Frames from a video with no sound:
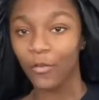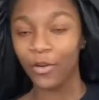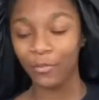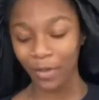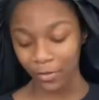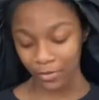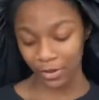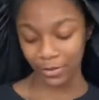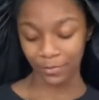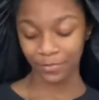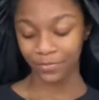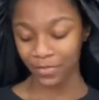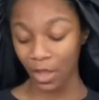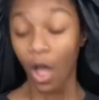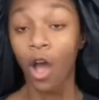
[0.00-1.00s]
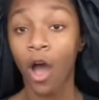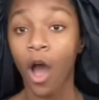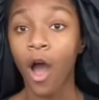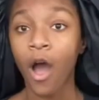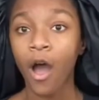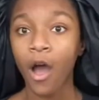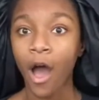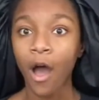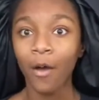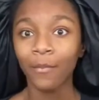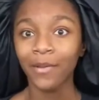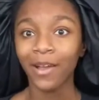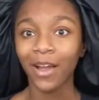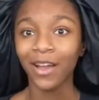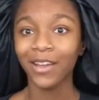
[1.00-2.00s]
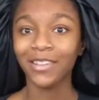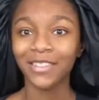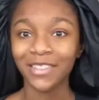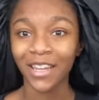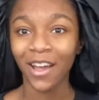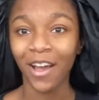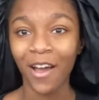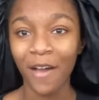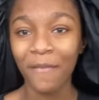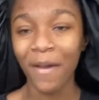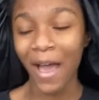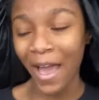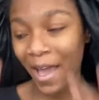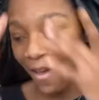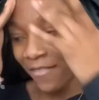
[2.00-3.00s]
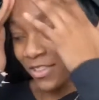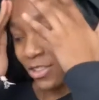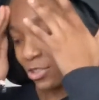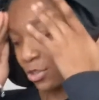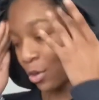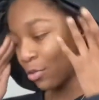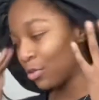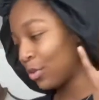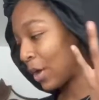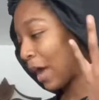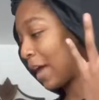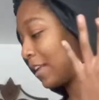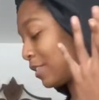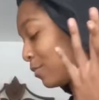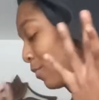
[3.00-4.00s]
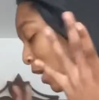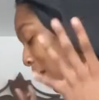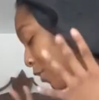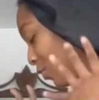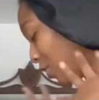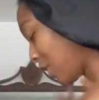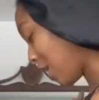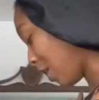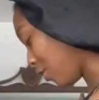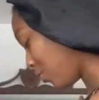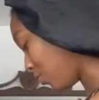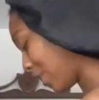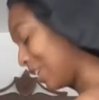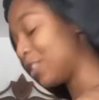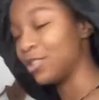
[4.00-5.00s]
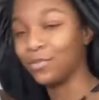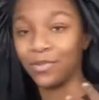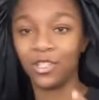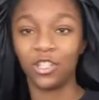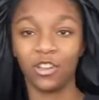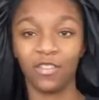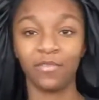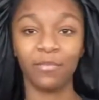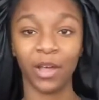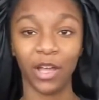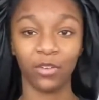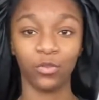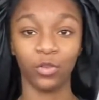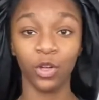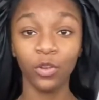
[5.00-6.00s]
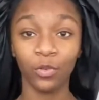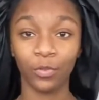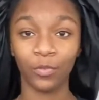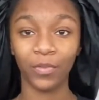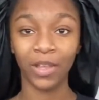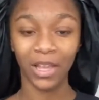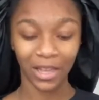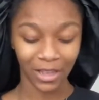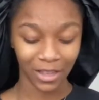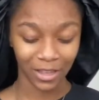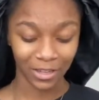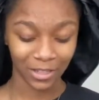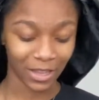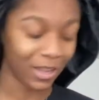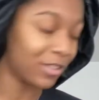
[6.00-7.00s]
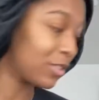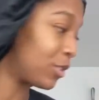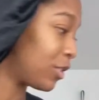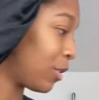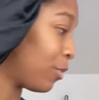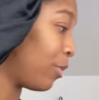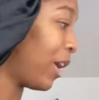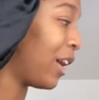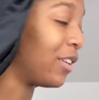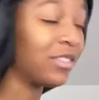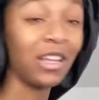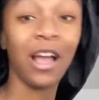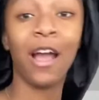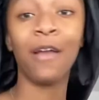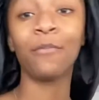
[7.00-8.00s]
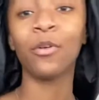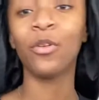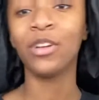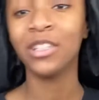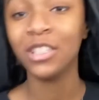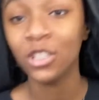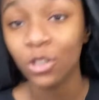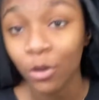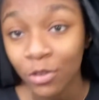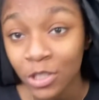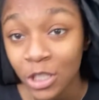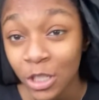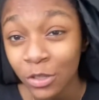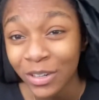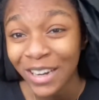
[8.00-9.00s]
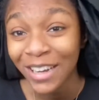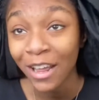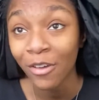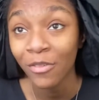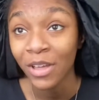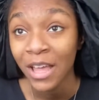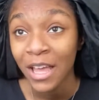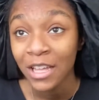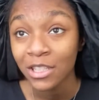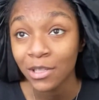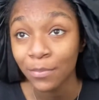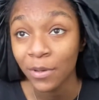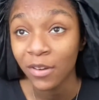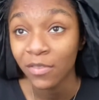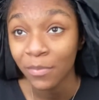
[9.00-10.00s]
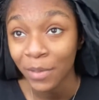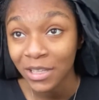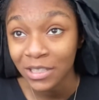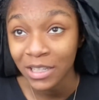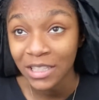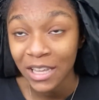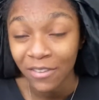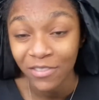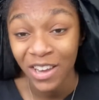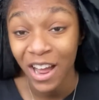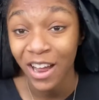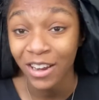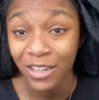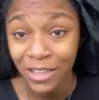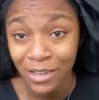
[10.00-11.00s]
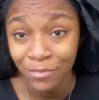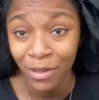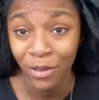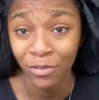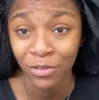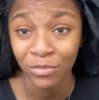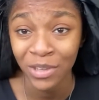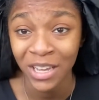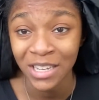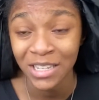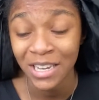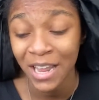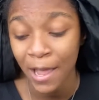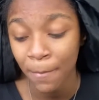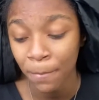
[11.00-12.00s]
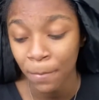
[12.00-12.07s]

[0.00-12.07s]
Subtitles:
in my room. Oh my gosh, I haven't shown you guys my rearrangement of my room. That's so wild. I'm going to show it to you right now. It's a bit of a mess because I've not cleaned my room yet today